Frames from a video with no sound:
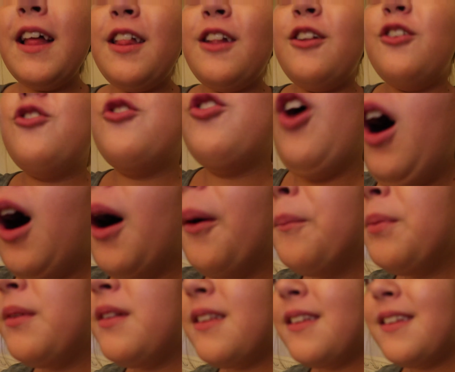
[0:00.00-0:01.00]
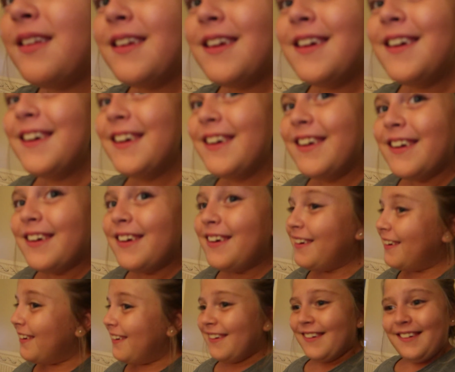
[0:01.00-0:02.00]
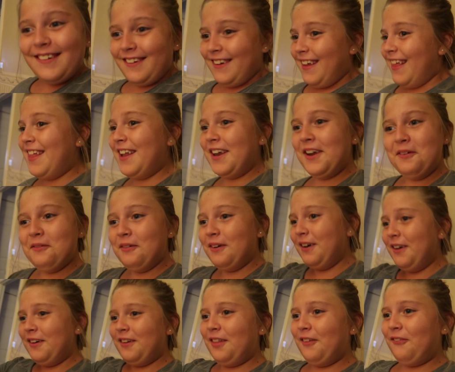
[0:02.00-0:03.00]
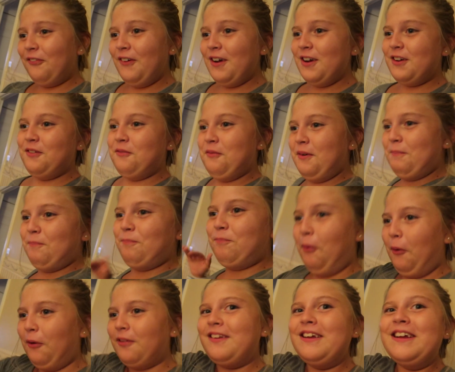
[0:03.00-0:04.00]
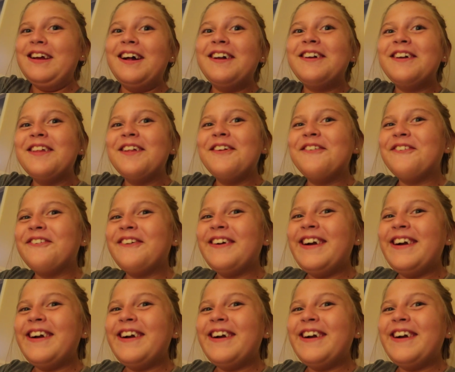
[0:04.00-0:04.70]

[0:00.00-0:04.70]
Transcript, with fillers: and jumped. And he went under the fridge. He went bolting under the